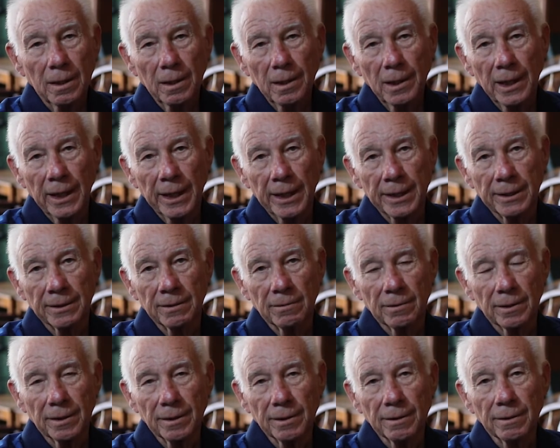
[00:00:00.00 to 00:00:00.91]

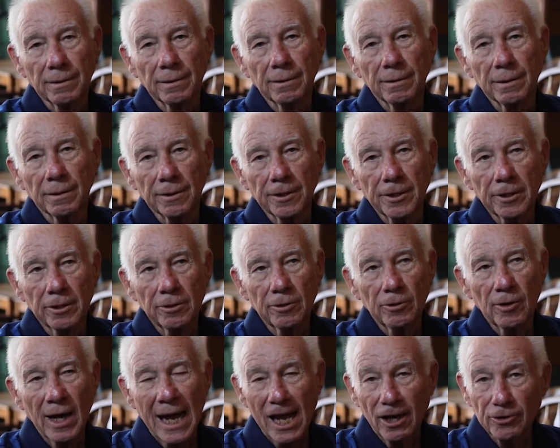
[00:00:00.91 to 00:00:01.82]
and
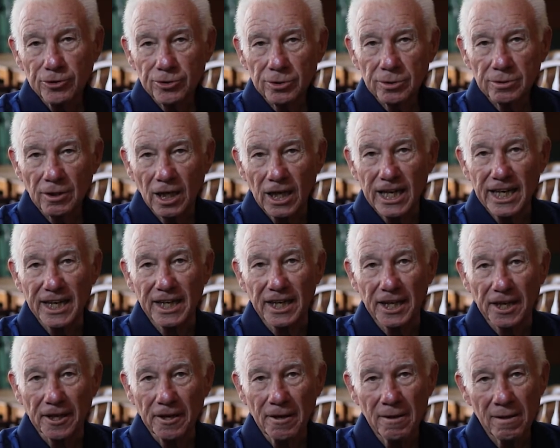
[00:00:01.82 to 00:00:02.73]
do house
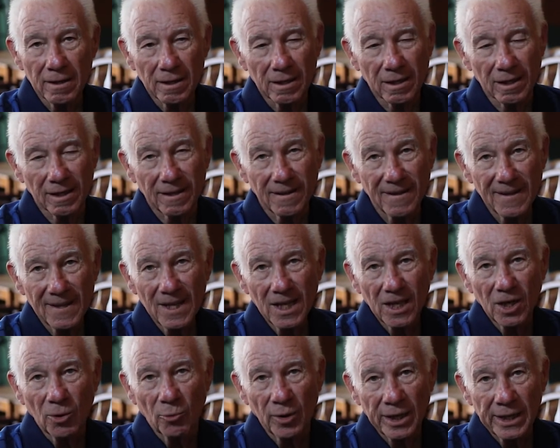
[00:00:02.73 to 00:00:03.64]
cleaning.
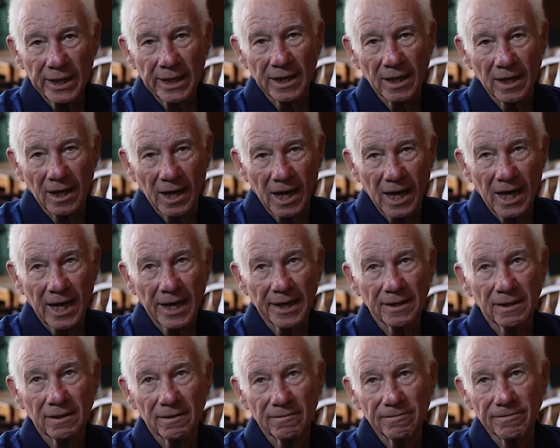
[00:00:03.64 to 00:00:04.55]
We need a lot
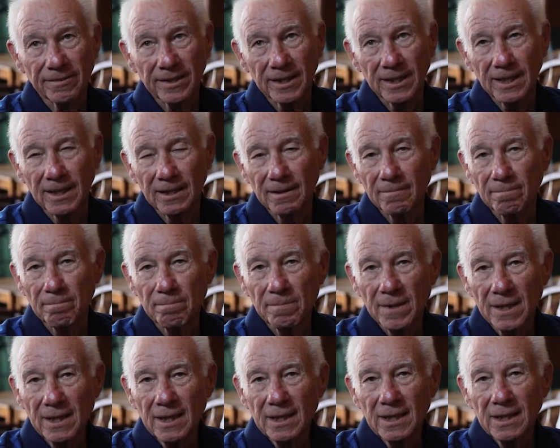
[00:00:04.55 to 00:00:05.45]
of
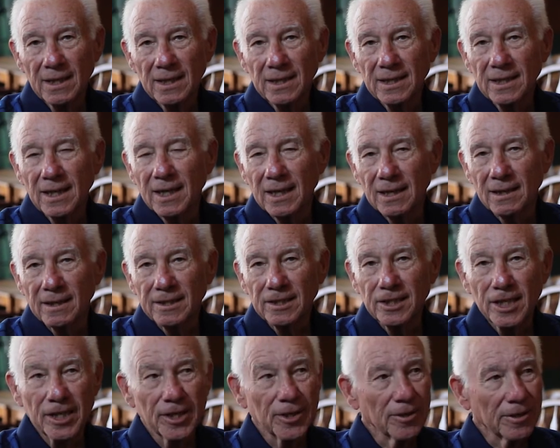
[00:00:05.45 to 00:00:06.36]

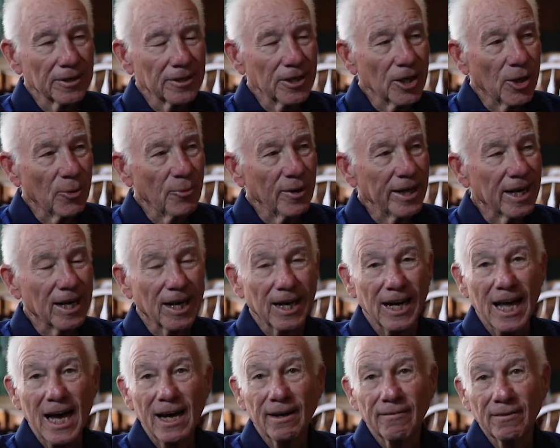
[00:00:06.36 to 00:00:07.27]
we need a
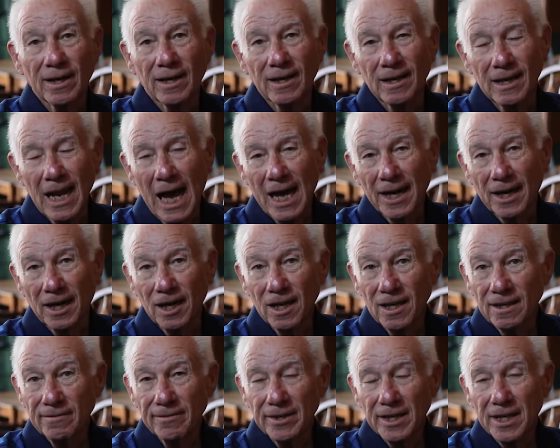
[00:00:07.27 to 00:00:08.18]
lot of
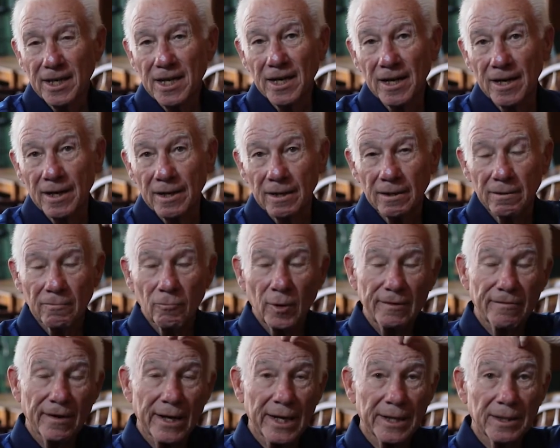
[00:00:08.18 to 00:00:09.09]
love and care.
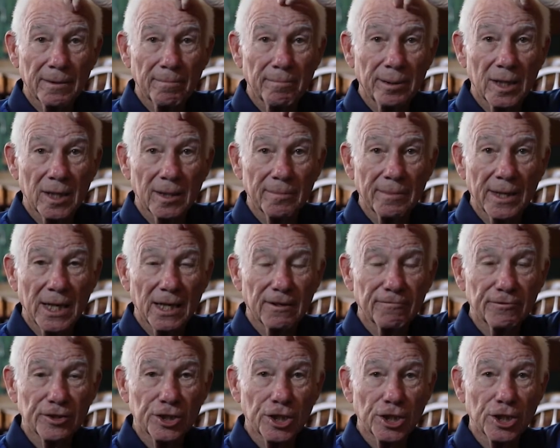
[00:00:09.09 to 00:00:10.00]
We've had the pub now
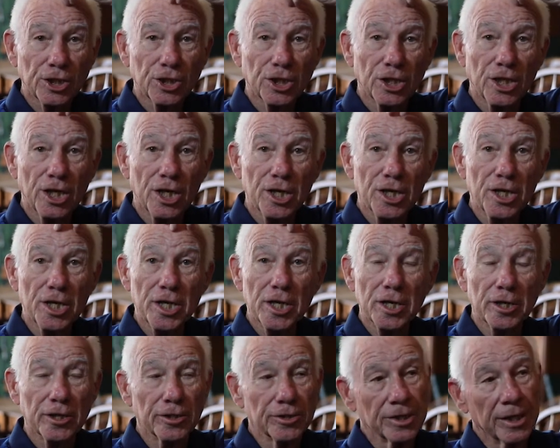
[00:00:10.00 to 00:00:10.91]
for 16
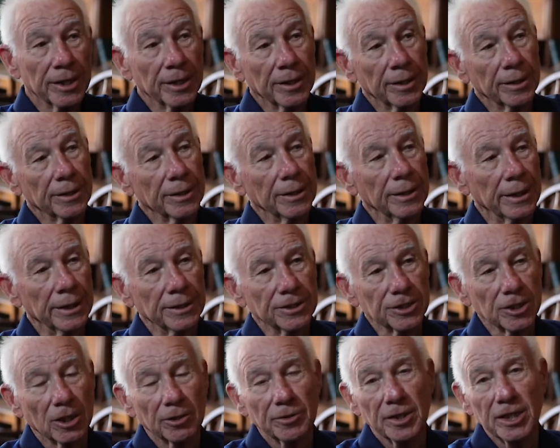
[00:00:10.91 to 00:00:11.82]
years, and
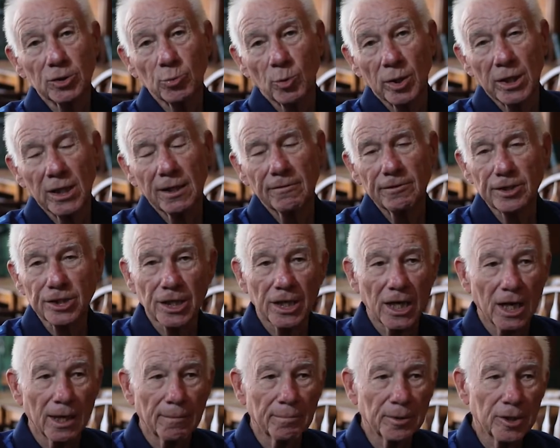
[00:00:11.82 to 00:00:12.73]
so this will give us
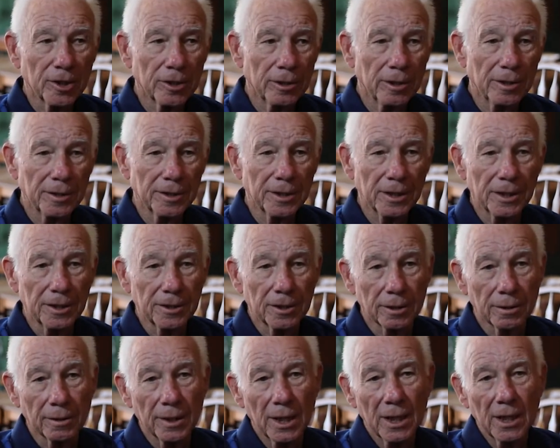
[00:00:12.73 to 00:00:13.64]
an opportunity
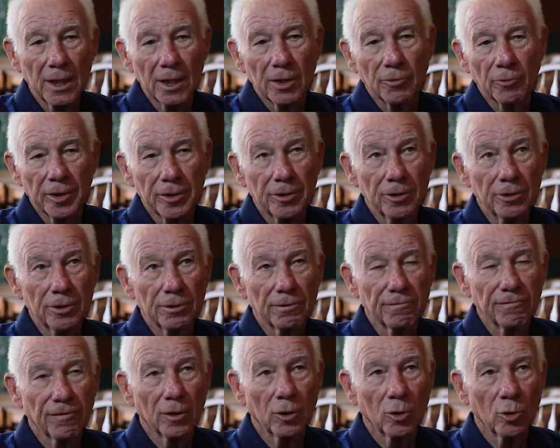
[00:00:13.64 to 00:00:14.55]
to redo the
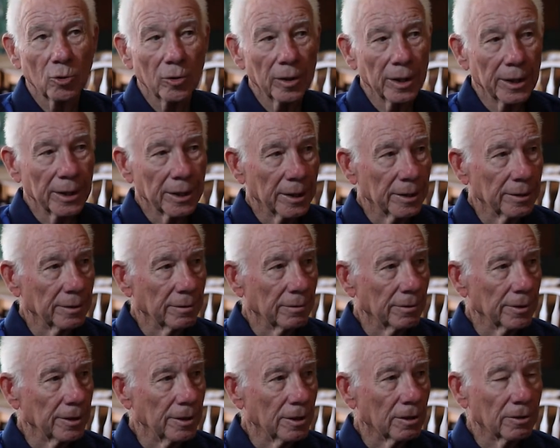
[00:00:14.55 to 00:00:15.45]
flooring
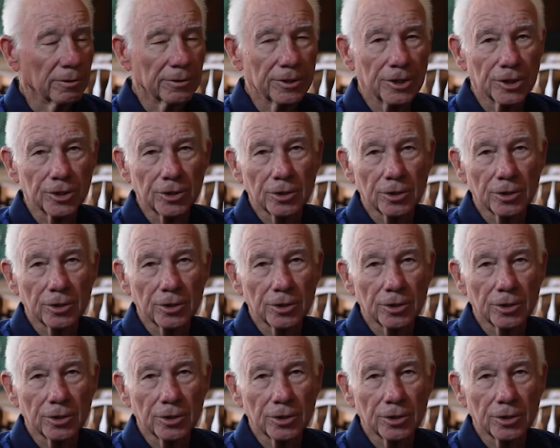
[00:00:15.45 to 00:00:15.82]
and just